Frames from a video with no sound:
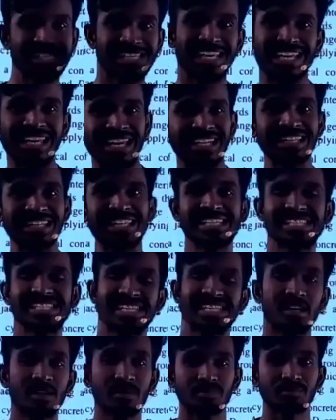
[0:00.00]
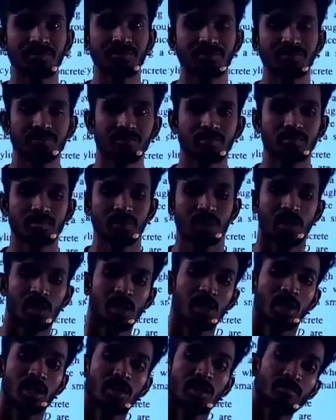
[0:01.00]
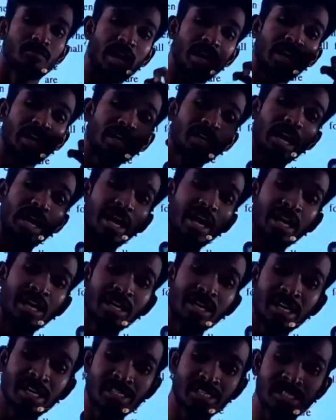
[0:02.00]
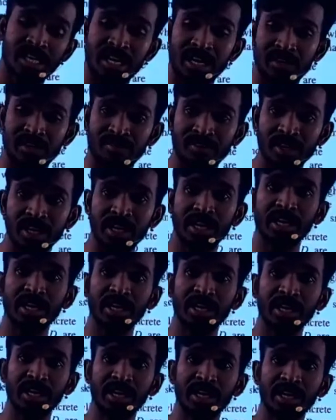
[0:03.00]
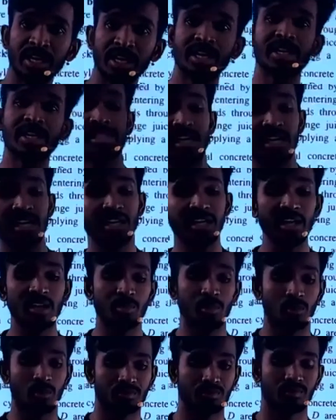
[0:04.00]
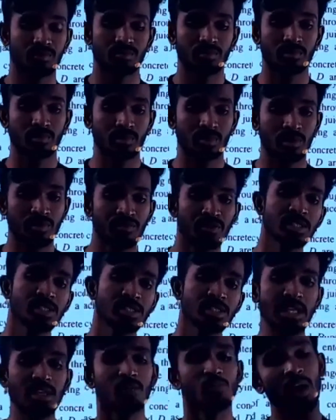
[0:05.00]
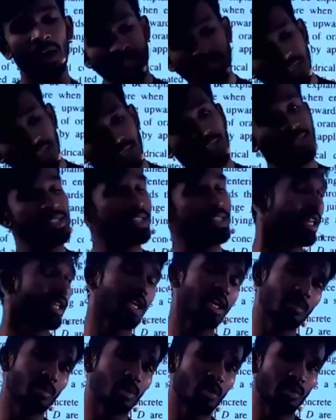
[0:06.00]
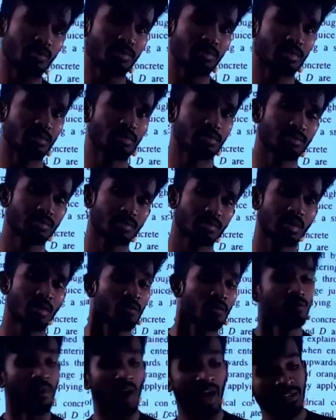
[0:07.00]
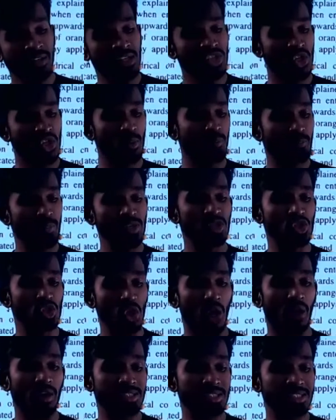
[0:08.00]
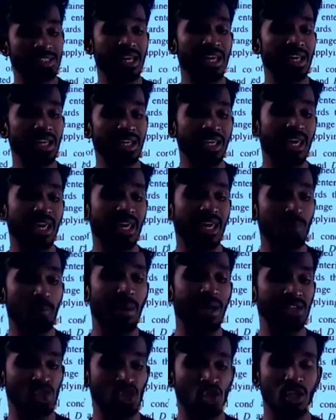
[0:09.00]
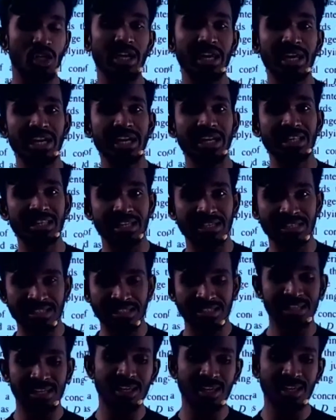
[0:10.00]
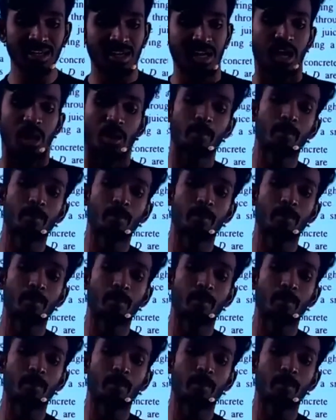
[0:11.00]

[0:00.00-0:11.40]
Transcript: in the sea, when it enters the river, it is sinking more. First thing, why it is sinking more? Why the ship is not sinking much in the sea? but